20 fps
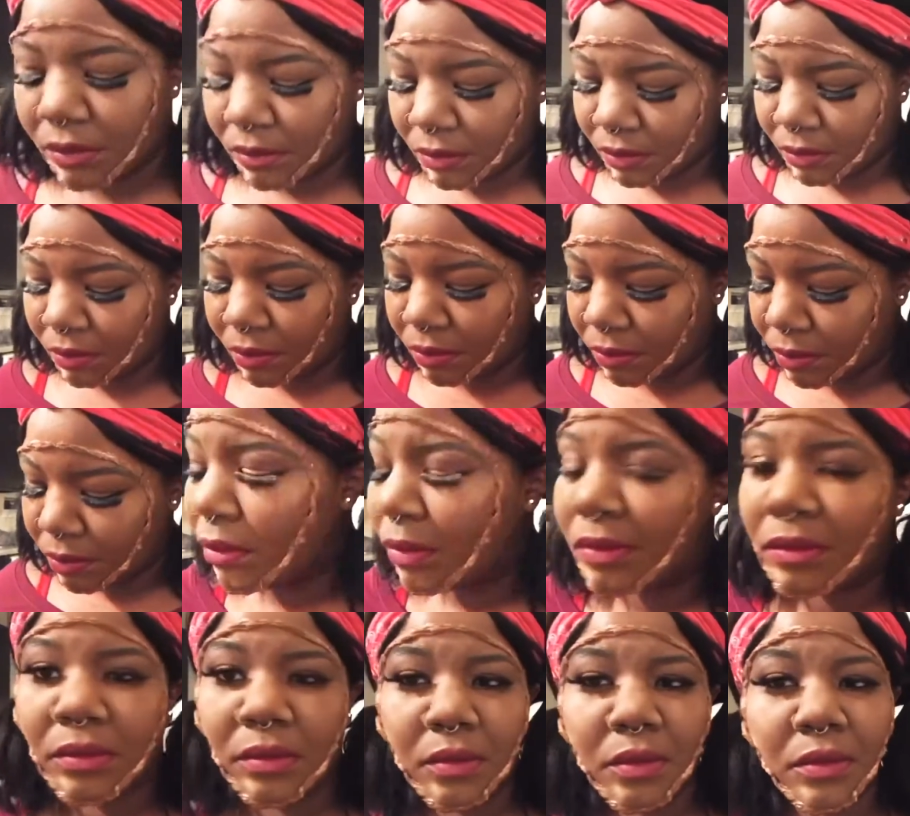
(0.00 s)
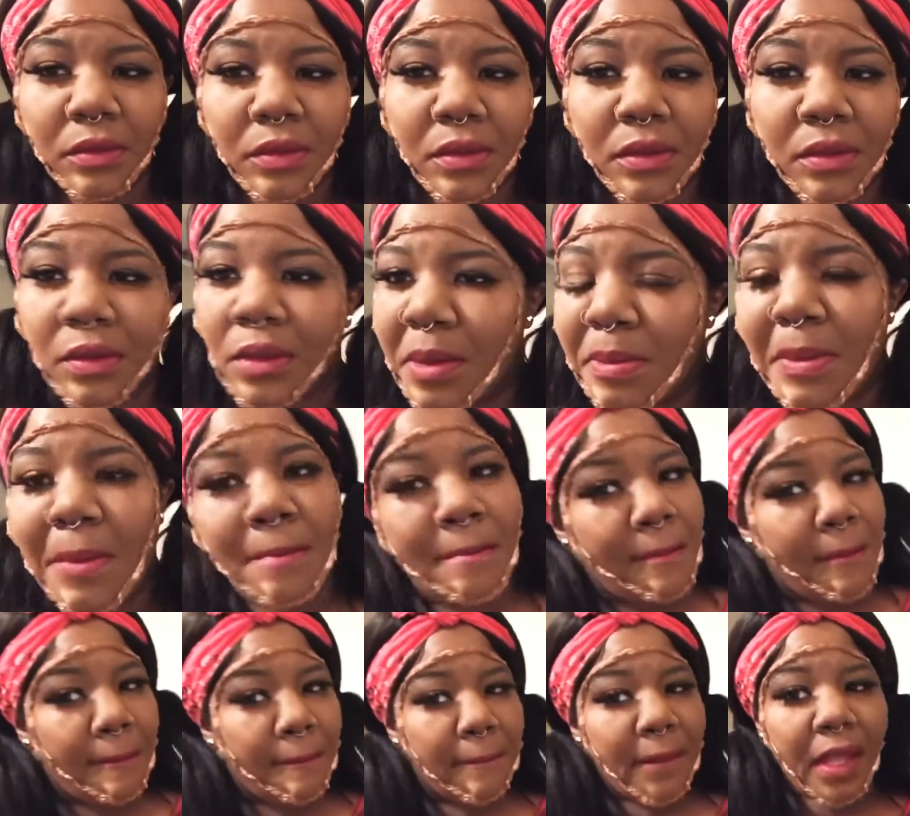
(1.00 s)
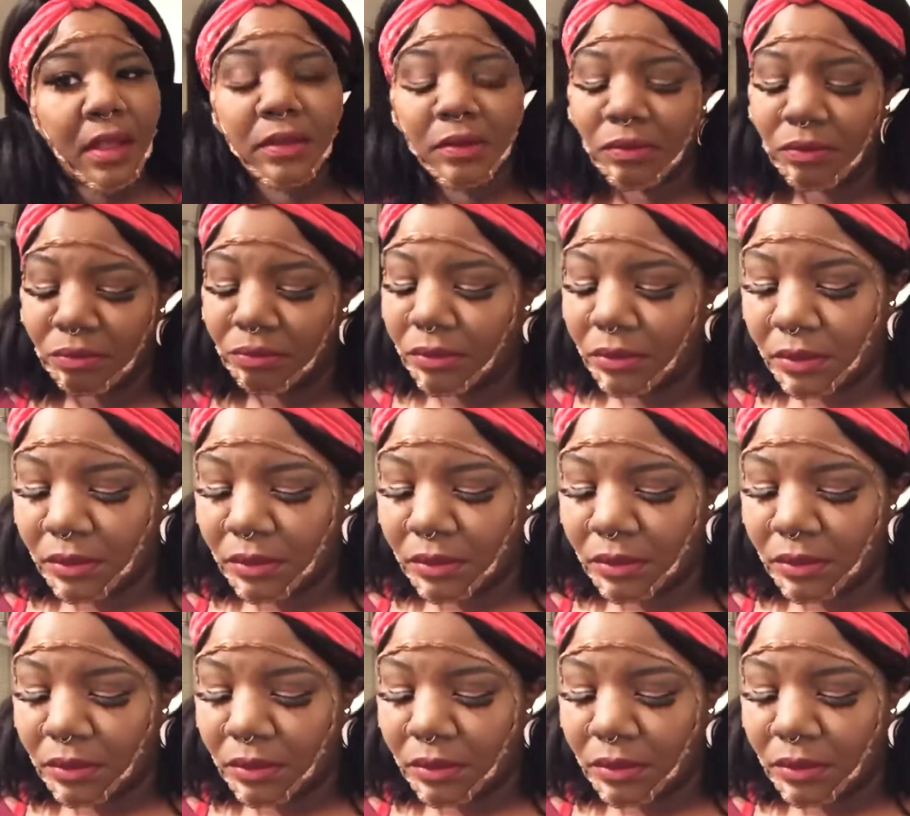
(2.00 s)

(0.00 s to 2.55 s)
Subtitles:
lift the tissue back up a little bit so it's